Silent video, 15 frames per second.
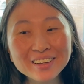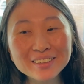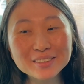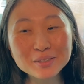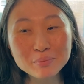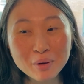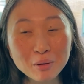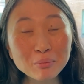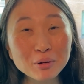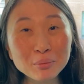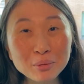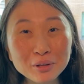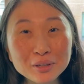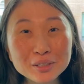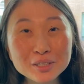
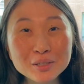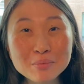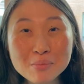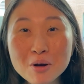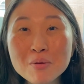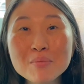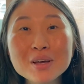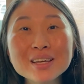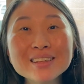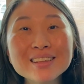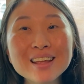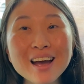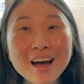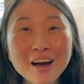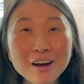memorable. It's a moment
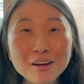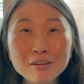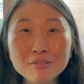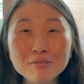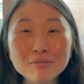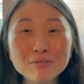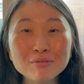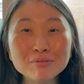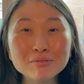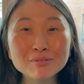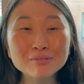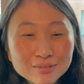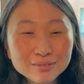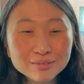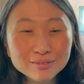of
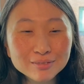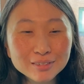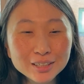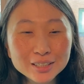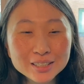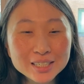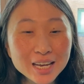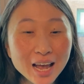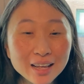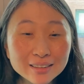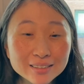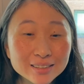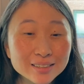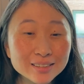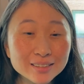
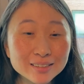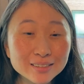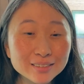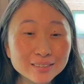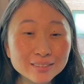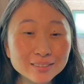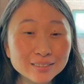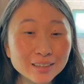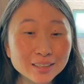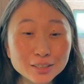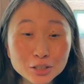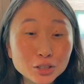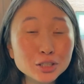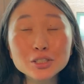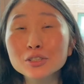intense,
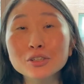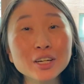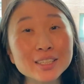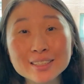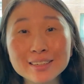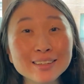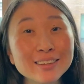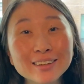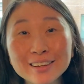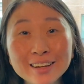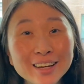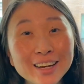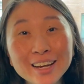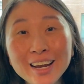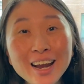it's just crazy.
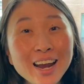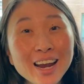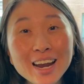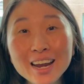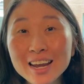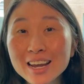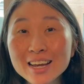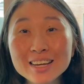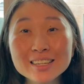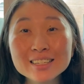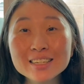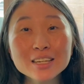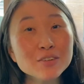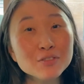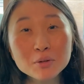And
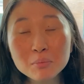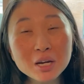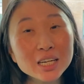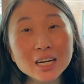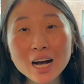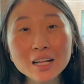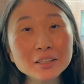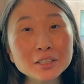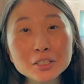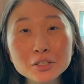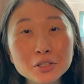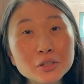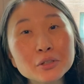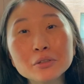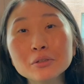even my colleagues
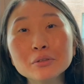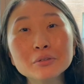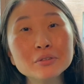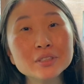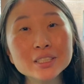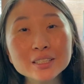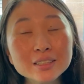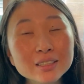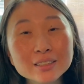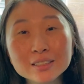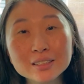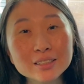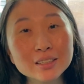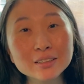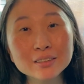who didn't
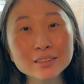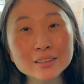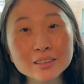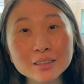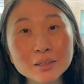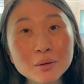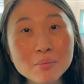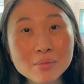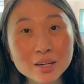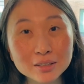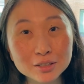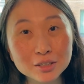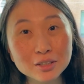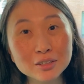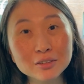necessarily
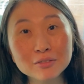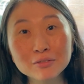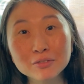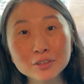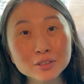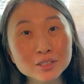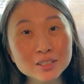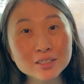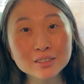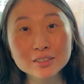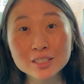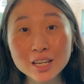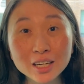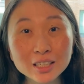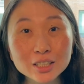match in their first or
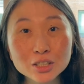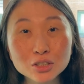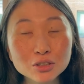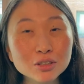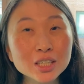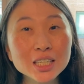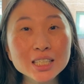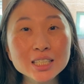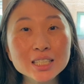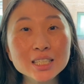second choice,